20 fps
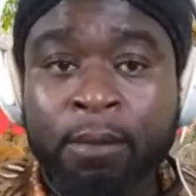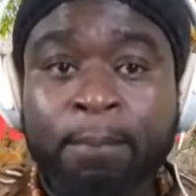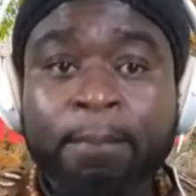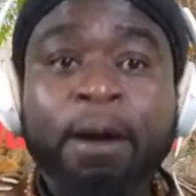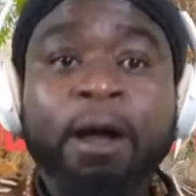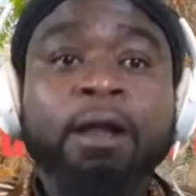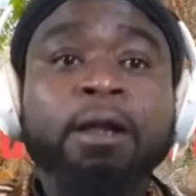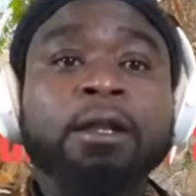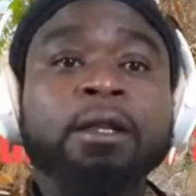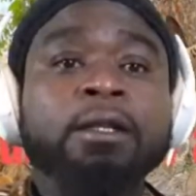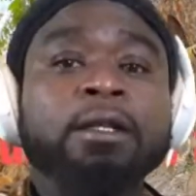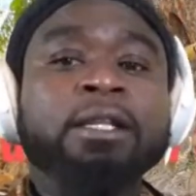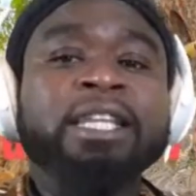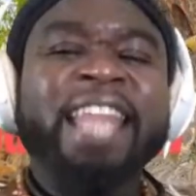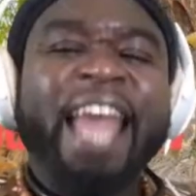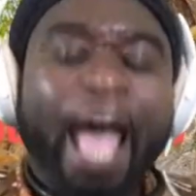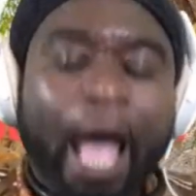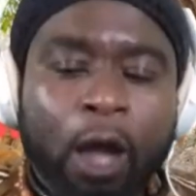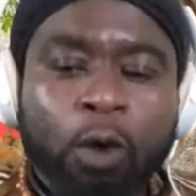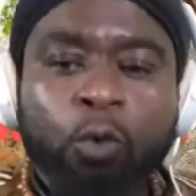But
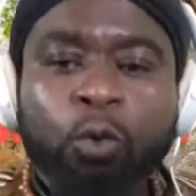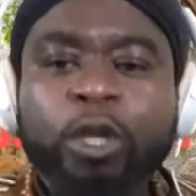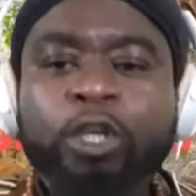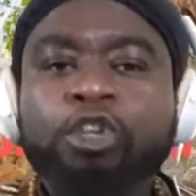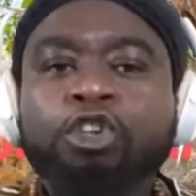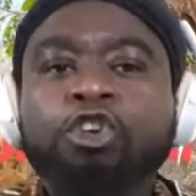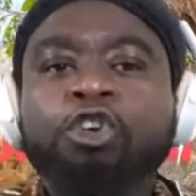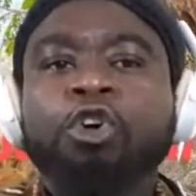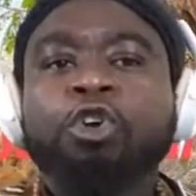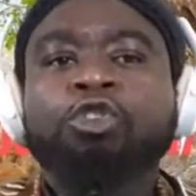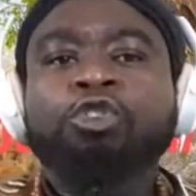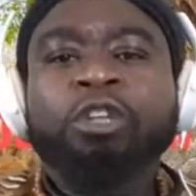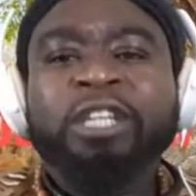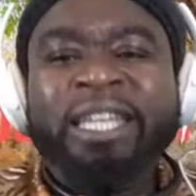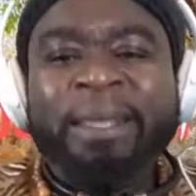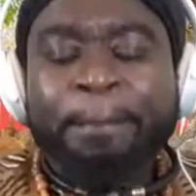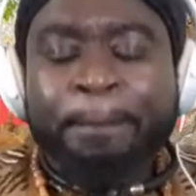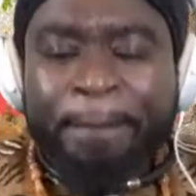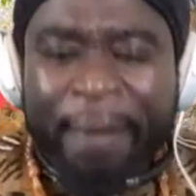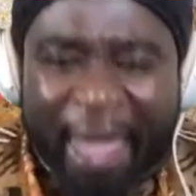now, when you go to
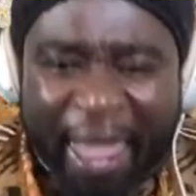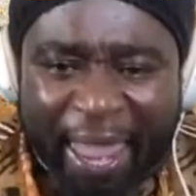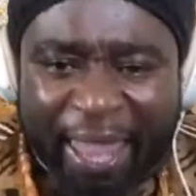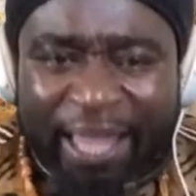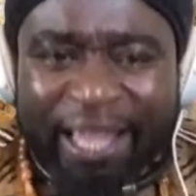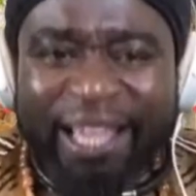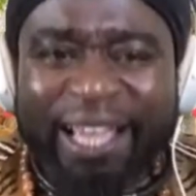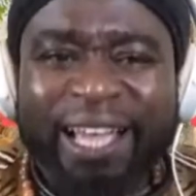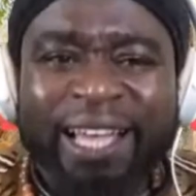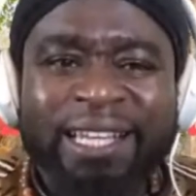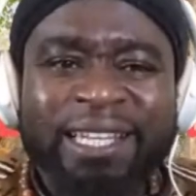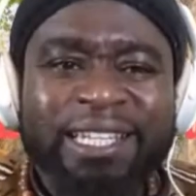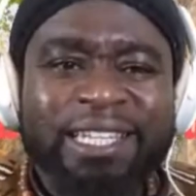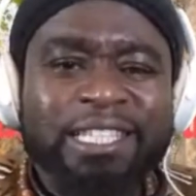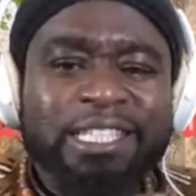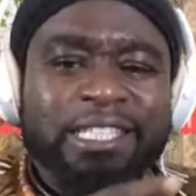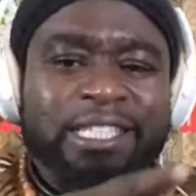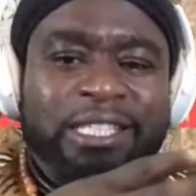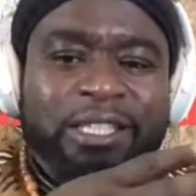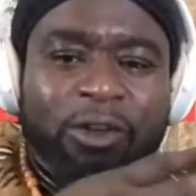the bank and
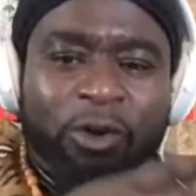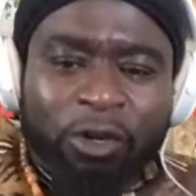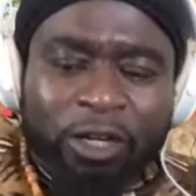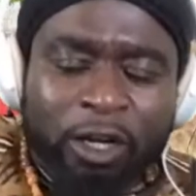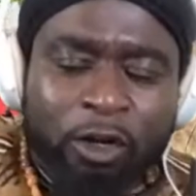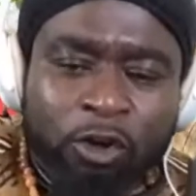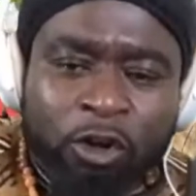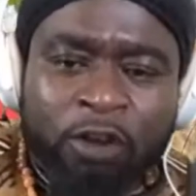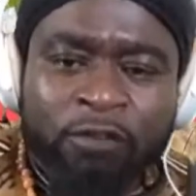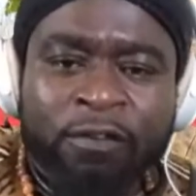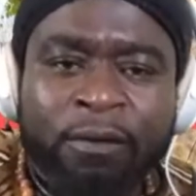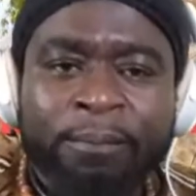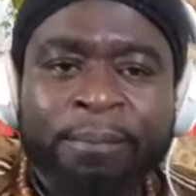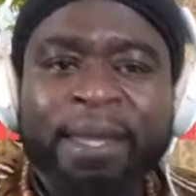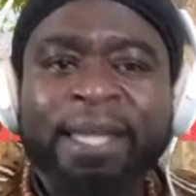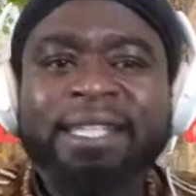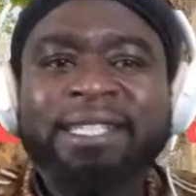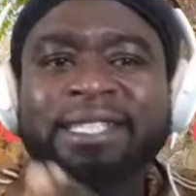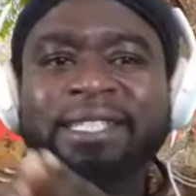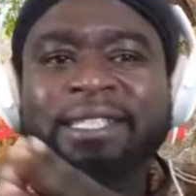these other
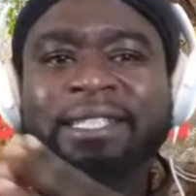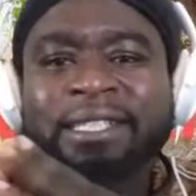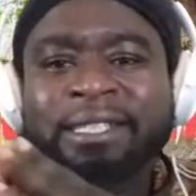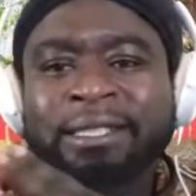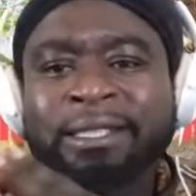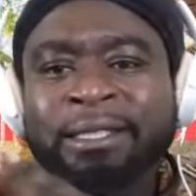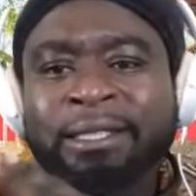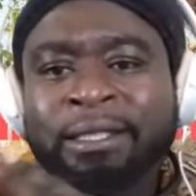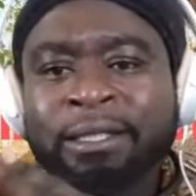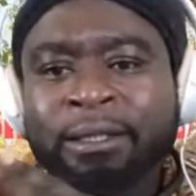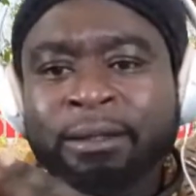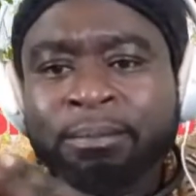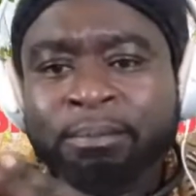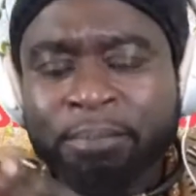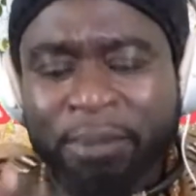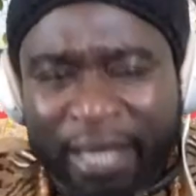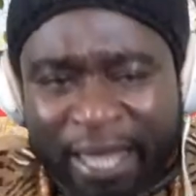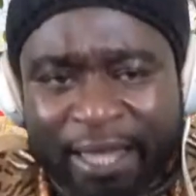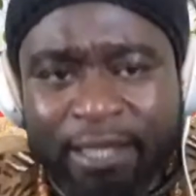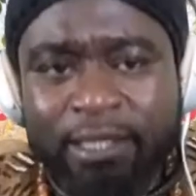governmental
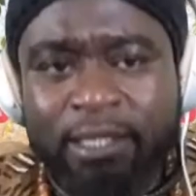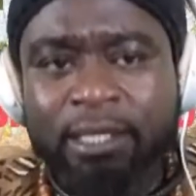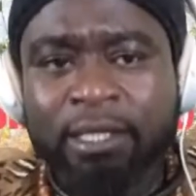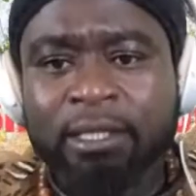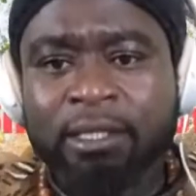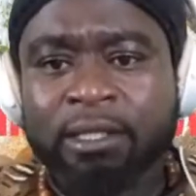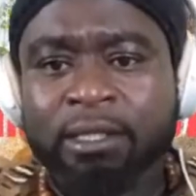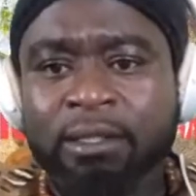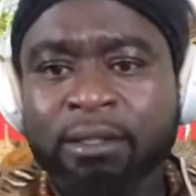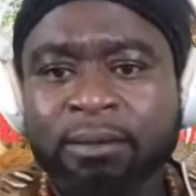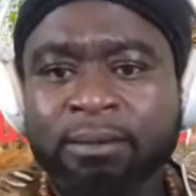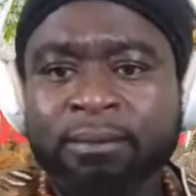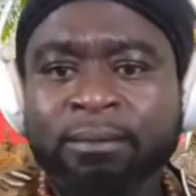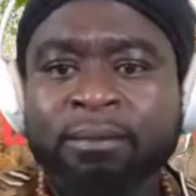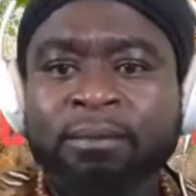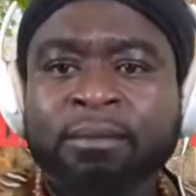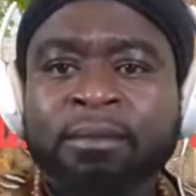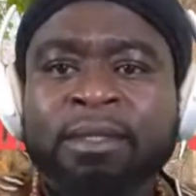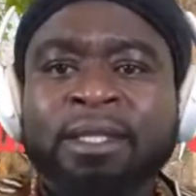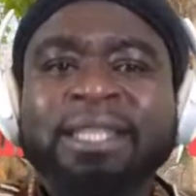places,
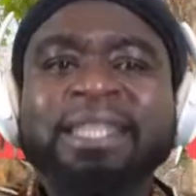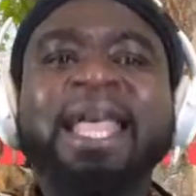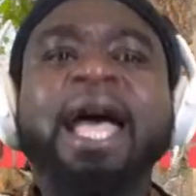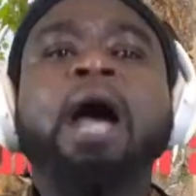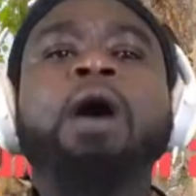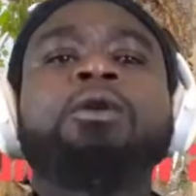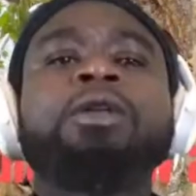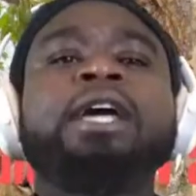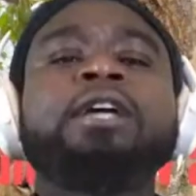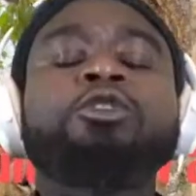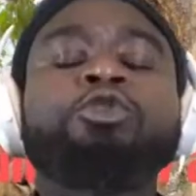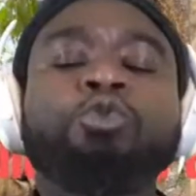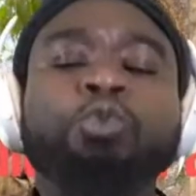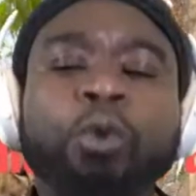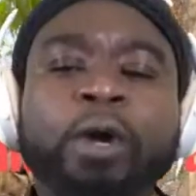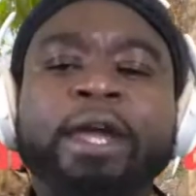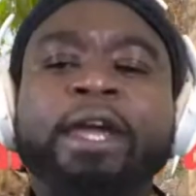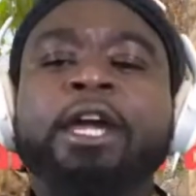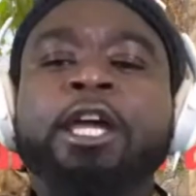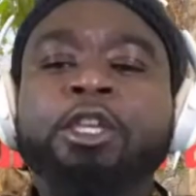now that's
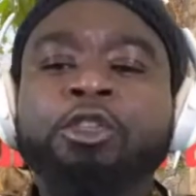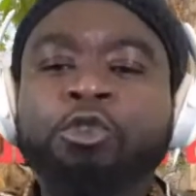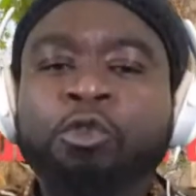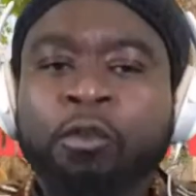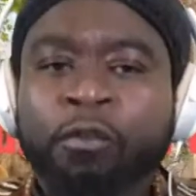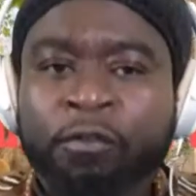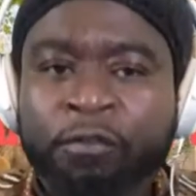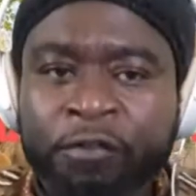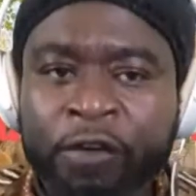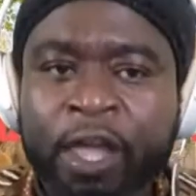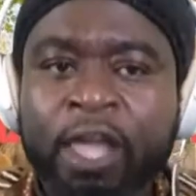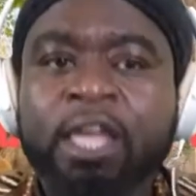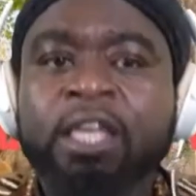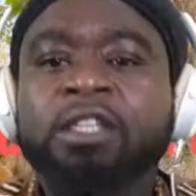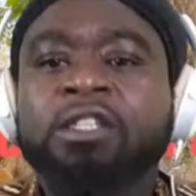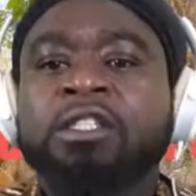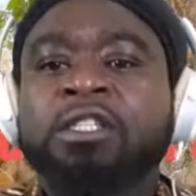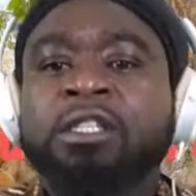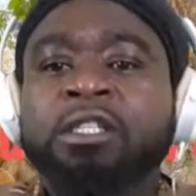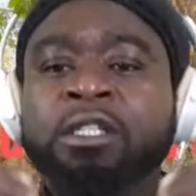where you
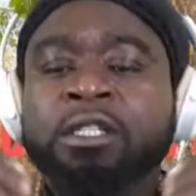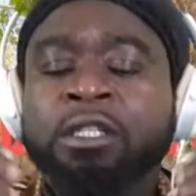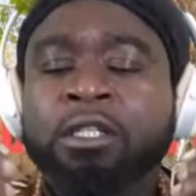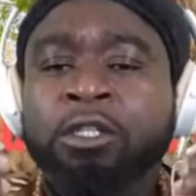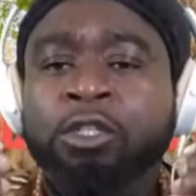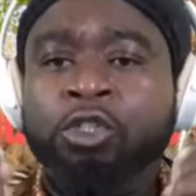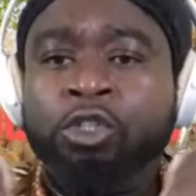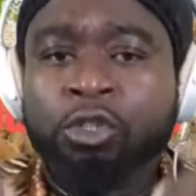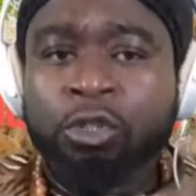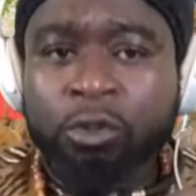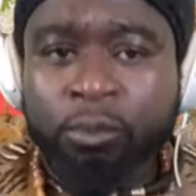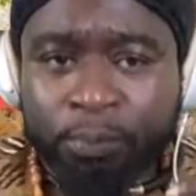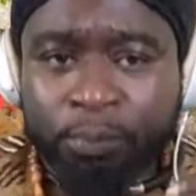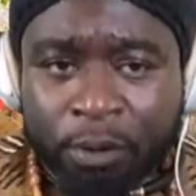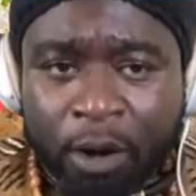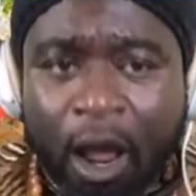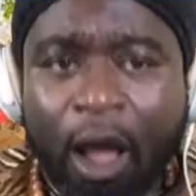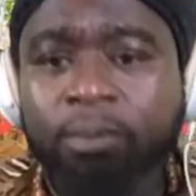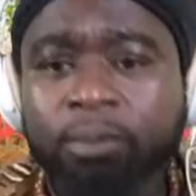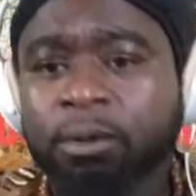face
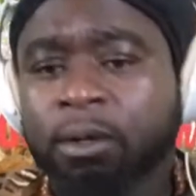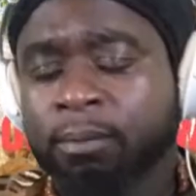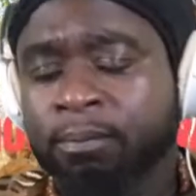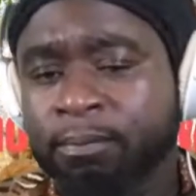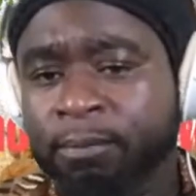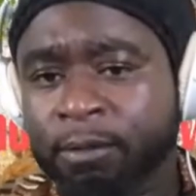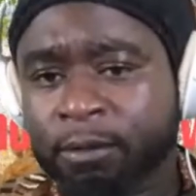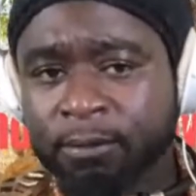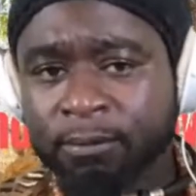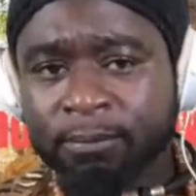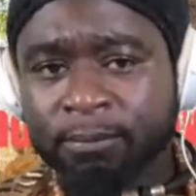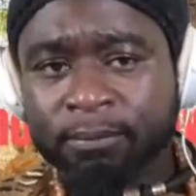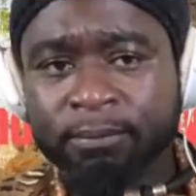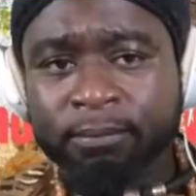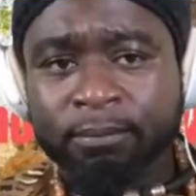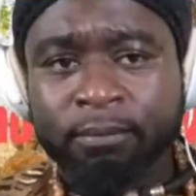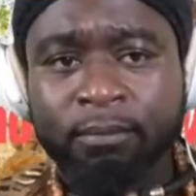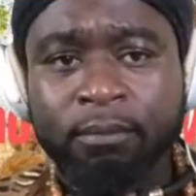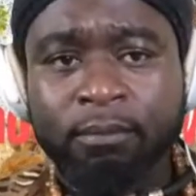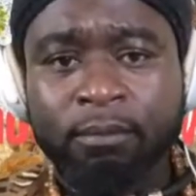problems.
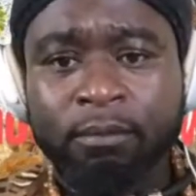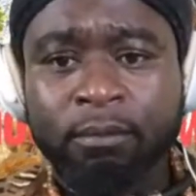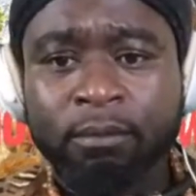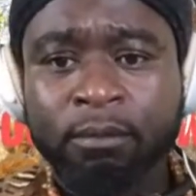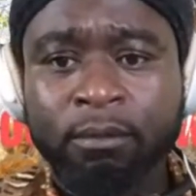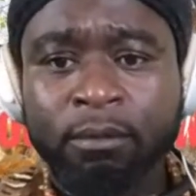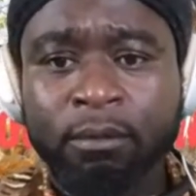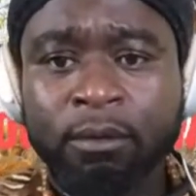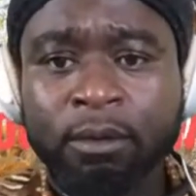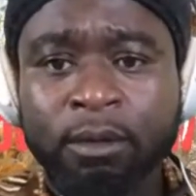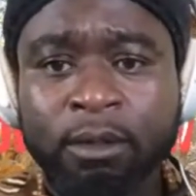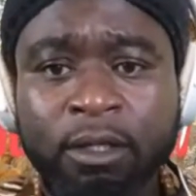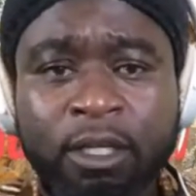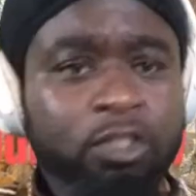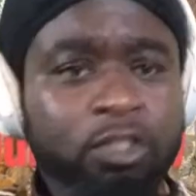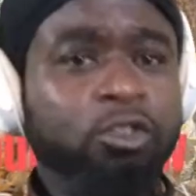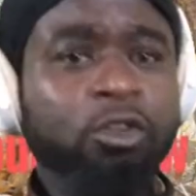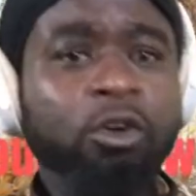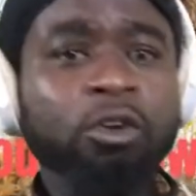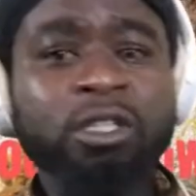
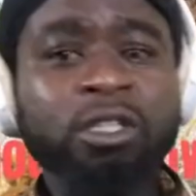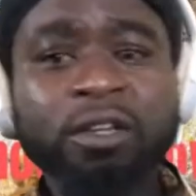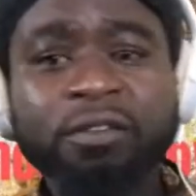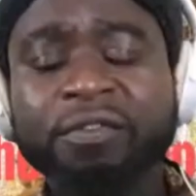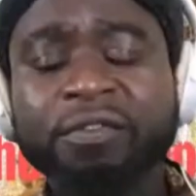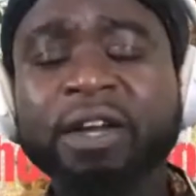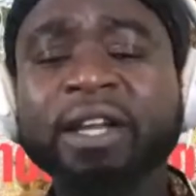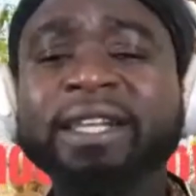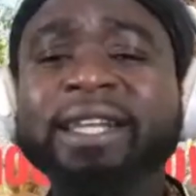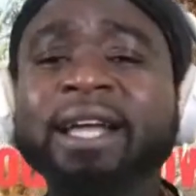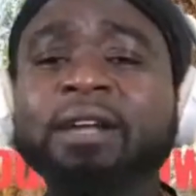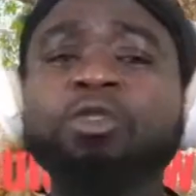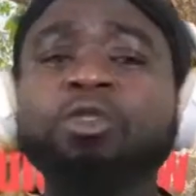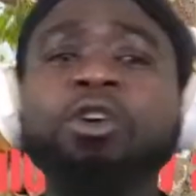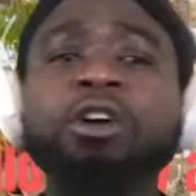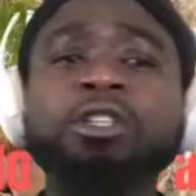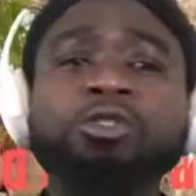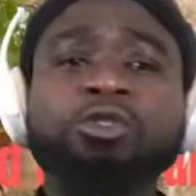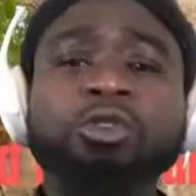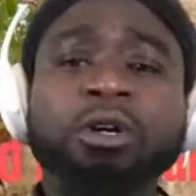It's no different than
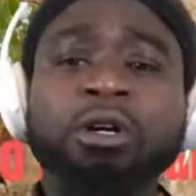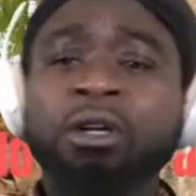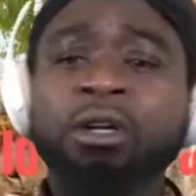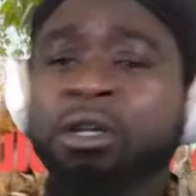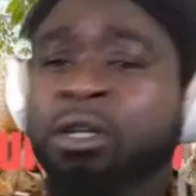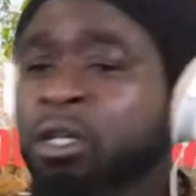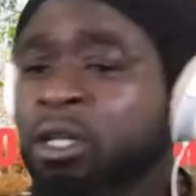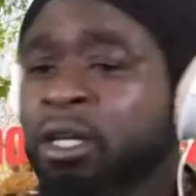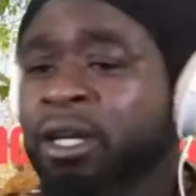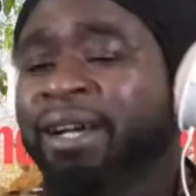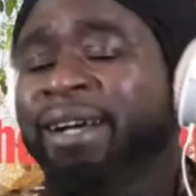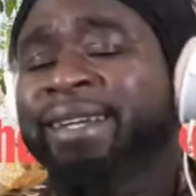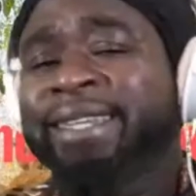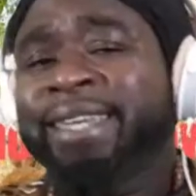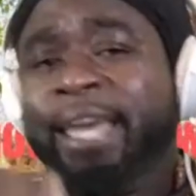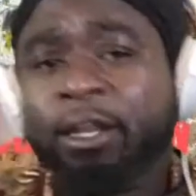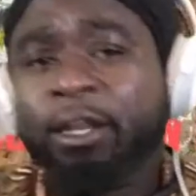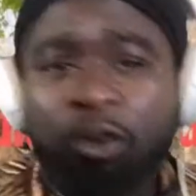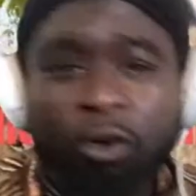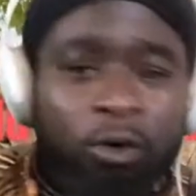going to a
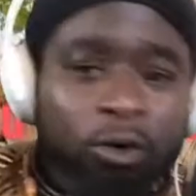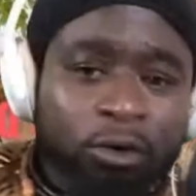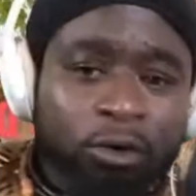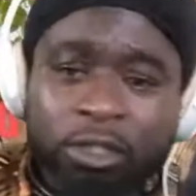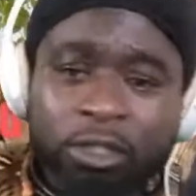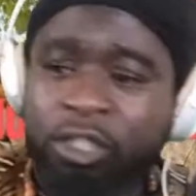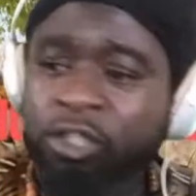ghetto,